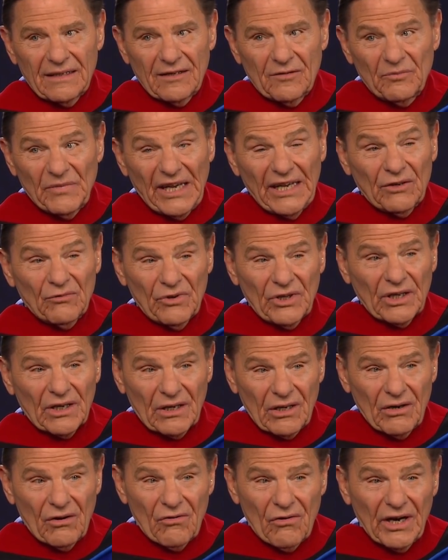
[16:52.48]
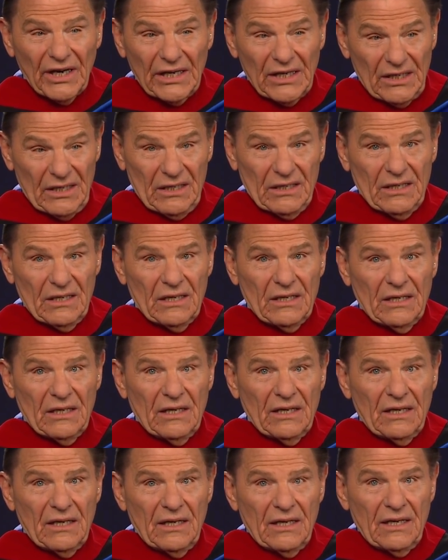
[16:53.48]
Man with a great
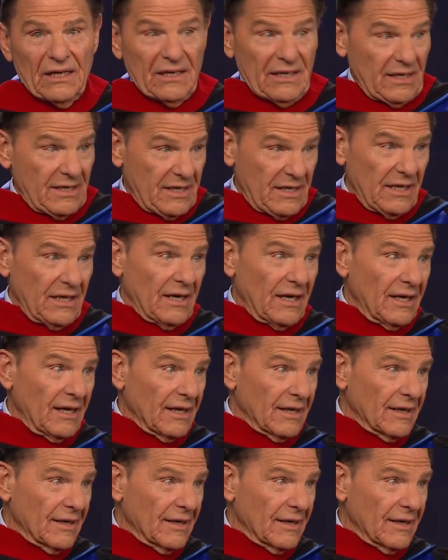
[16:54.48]
God.